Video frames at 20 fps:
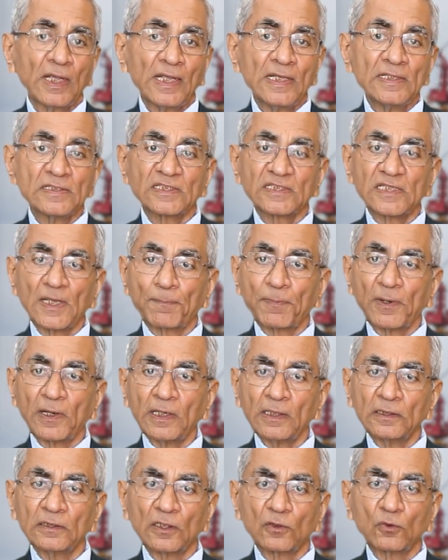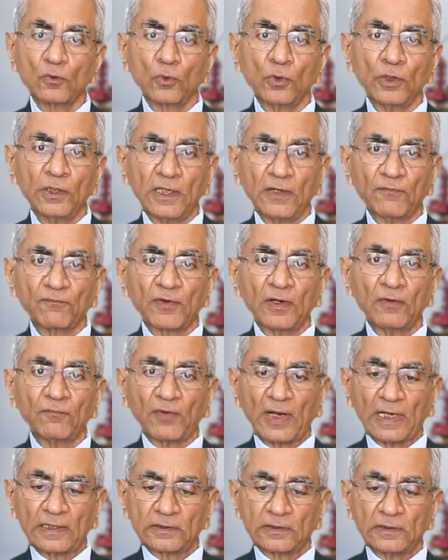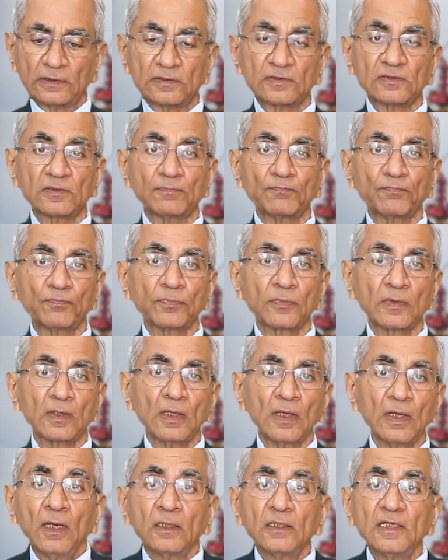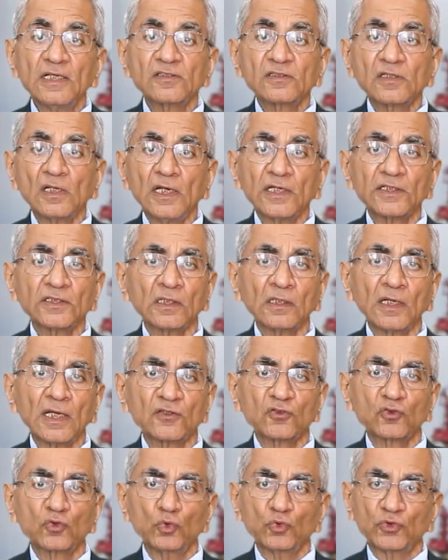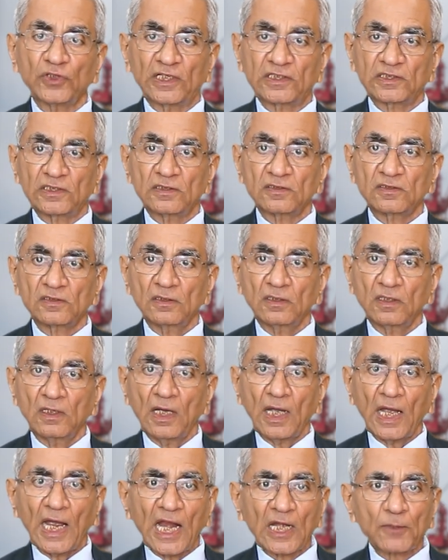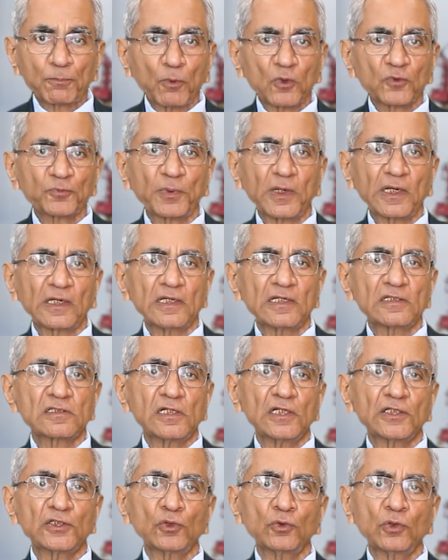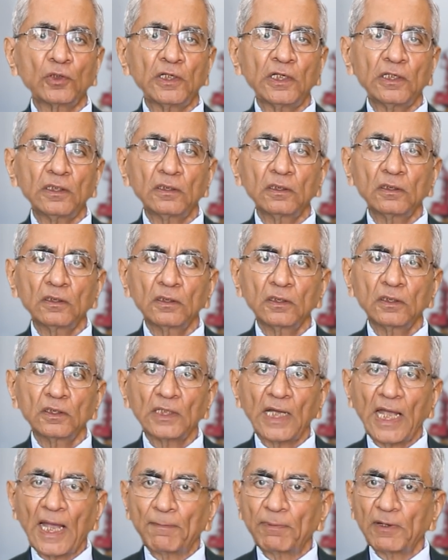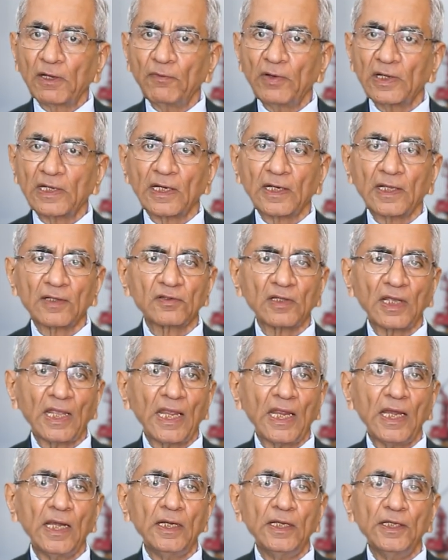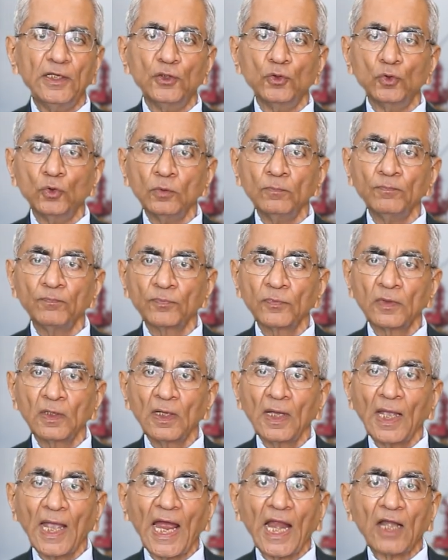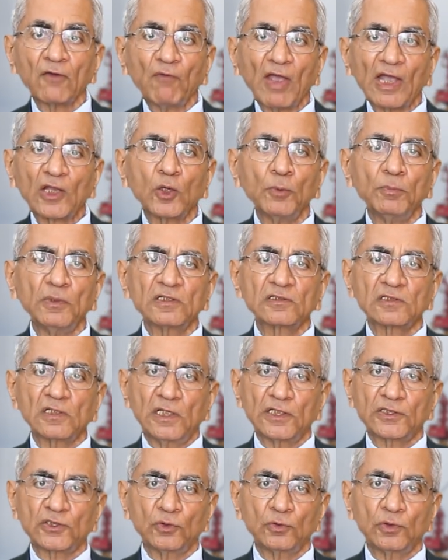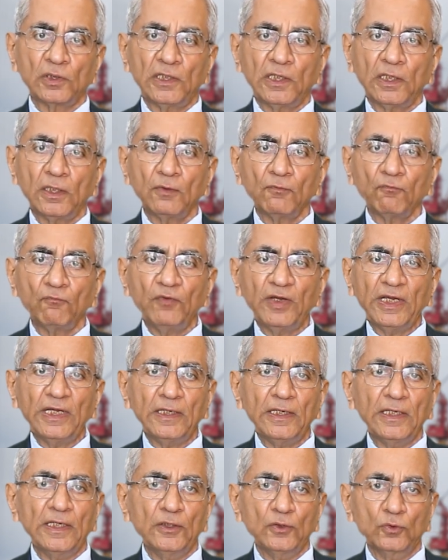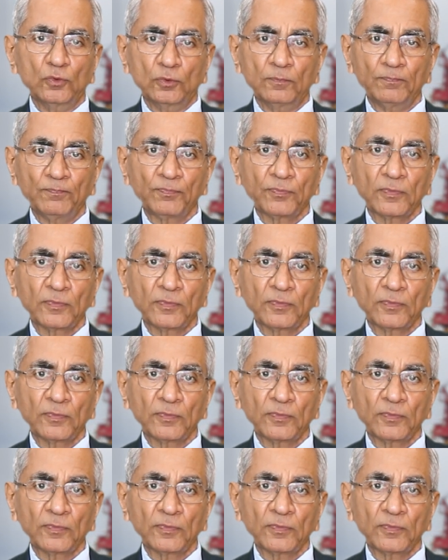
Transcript: in separating the crude in different fractions. Distillation has two sections, atmospheric distillation unit abbreviated as ADU and vacuum distillation unit VDU.